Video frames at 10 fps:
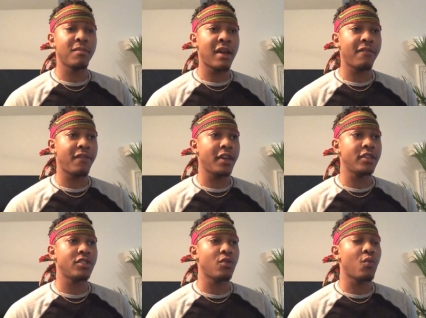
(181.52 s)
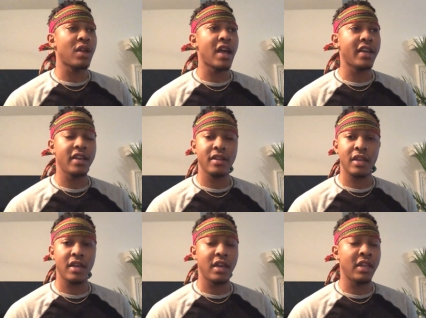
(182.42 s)
in my face when I hear
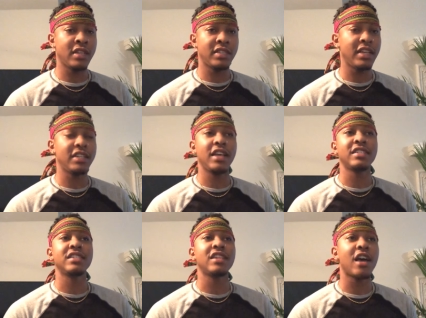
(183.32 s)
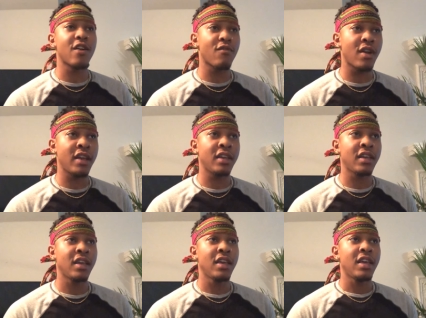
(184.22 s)
that. And it's, it, it's not right.
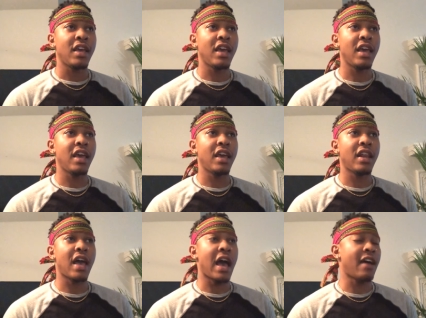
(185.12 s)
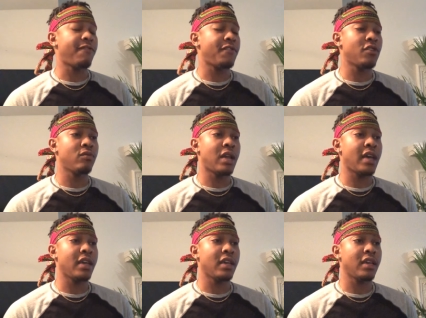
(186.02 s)
And I feel
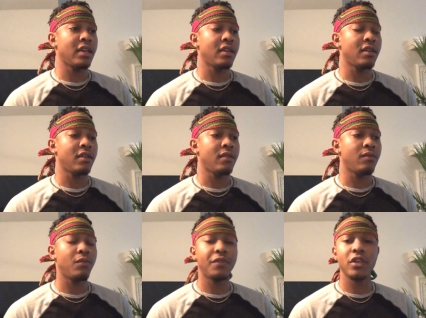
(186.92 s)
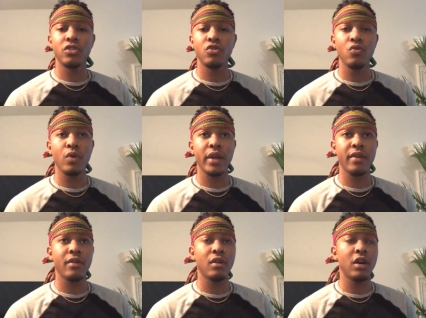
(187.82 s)
like with this new
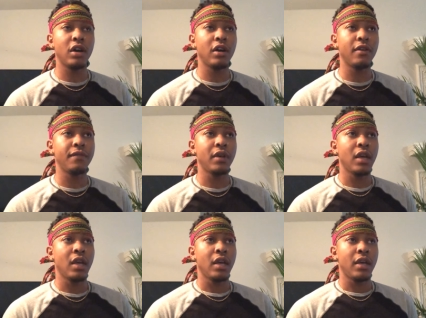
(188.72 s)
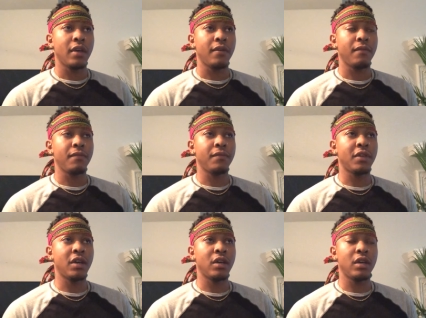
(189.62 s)
era of
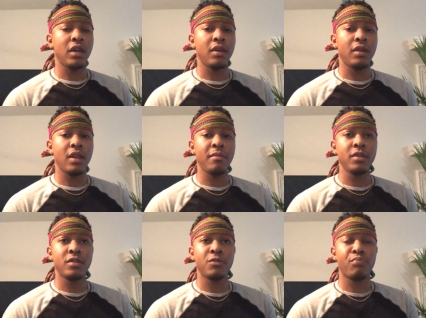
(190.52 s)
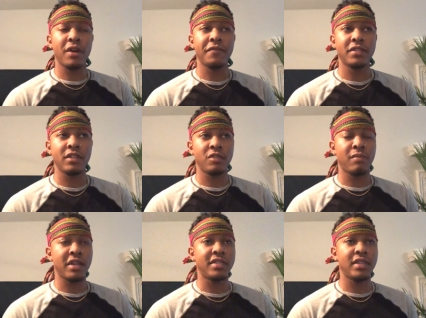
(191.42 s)
the and let me preface this
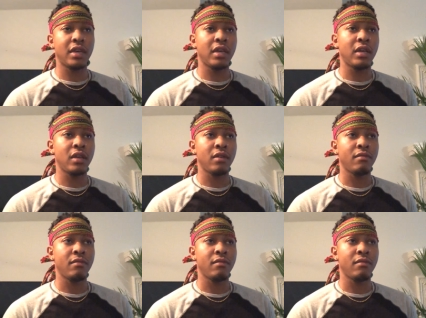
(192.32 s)
by saying